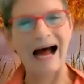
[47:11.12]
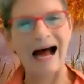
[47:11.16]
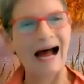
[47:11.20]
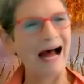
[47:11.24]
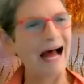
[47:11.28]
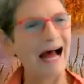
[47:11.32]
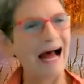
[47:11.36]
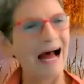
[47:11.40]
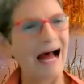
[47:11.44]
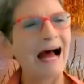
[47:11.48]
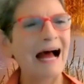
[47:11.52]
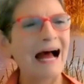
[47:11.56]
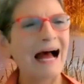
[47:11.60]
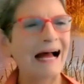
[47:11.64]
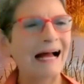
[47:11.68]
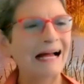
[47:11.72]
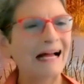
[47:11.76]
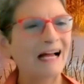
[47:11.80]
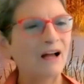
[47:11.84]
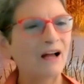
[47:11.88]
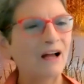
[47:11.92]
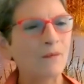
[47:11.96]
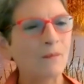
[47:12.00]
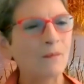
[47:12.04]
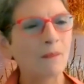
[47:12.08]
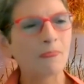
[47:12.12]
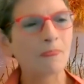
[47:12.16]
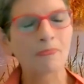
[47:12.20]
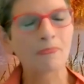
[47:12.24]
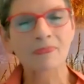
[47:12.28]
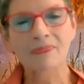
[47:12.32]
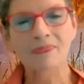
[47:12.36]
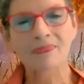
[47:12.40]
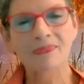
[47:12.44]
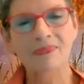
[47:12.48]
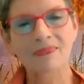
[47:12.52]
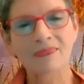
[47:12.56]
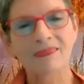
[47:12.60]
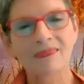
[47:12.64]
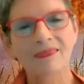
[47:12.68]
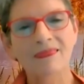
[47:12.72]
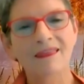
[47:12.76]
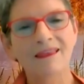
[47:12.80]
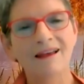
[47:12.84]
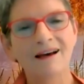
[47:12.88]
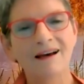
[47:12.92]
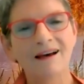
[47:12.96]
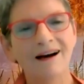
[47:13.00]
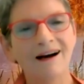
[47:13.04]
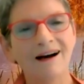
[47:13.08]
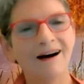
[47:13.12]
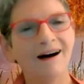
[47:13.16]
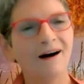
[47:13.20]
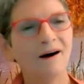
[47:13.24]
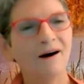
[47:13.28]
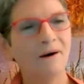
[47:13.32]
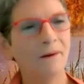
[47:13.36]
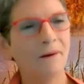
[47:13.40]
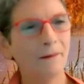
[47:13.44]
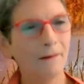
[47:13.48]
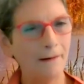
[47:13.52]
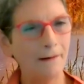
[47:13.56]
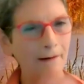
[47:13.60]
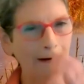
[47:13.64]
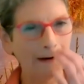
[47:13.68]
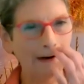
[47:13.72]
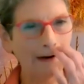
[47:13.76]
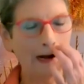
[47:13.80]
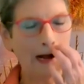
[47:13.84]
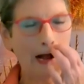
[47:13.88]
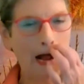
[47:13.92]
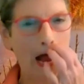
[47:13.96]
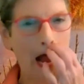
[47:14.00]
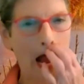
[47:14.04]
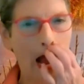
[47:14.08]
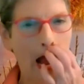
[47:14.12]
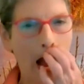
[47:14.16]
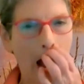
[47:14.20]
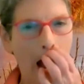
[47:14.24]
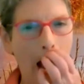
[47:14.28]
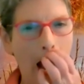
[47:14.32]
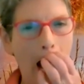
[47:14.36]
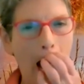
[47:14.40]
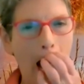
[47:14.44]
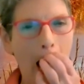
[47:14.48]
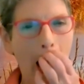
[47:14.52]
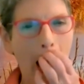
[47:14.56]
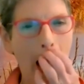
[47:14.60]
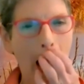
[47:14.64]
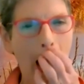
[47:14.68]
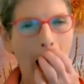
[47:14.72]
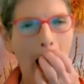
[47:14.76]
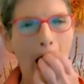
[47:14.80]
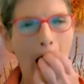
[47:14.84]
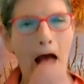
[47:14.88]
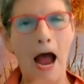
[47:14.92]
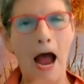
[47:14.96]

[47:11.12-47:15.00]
simple enough that I won't overthink it. I'm hoping.